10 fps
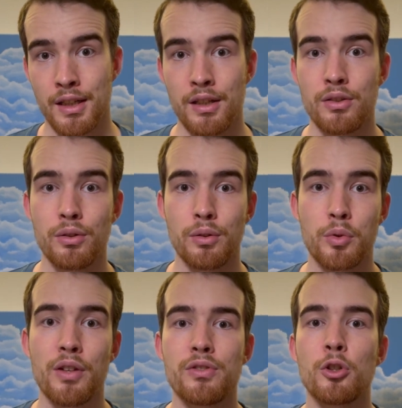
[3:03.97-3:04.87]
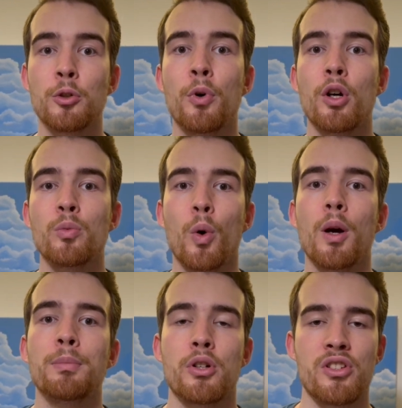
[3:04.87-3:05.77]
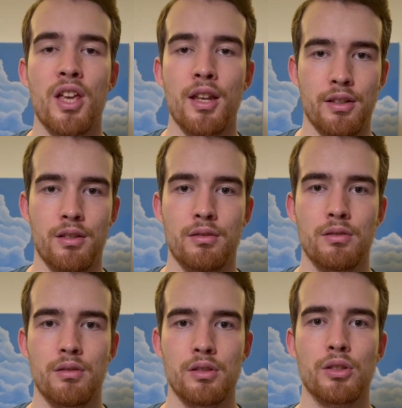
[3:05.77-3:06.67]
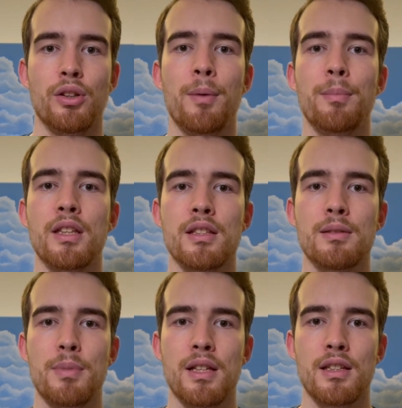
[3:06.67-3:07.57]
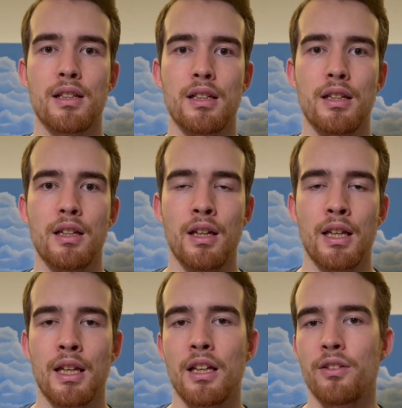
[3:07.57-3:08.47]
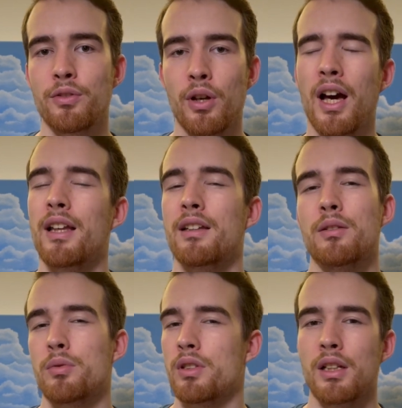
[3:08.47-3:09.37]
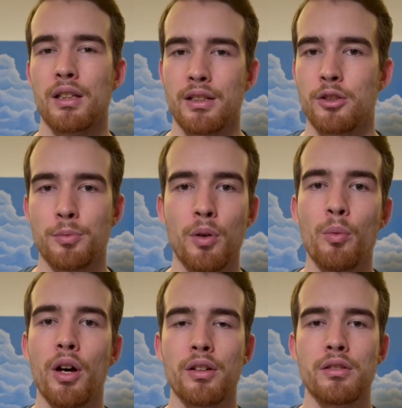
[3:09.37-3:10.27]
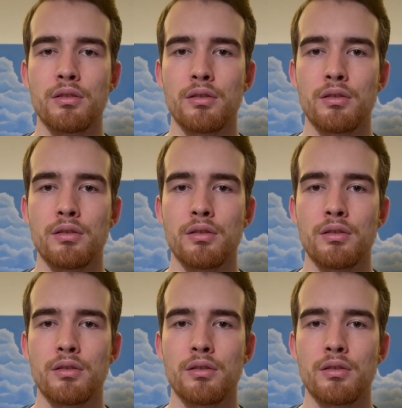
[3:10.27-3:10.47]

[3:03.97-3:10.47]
So you have 0.1%. So that means basically if you had a result like 0.1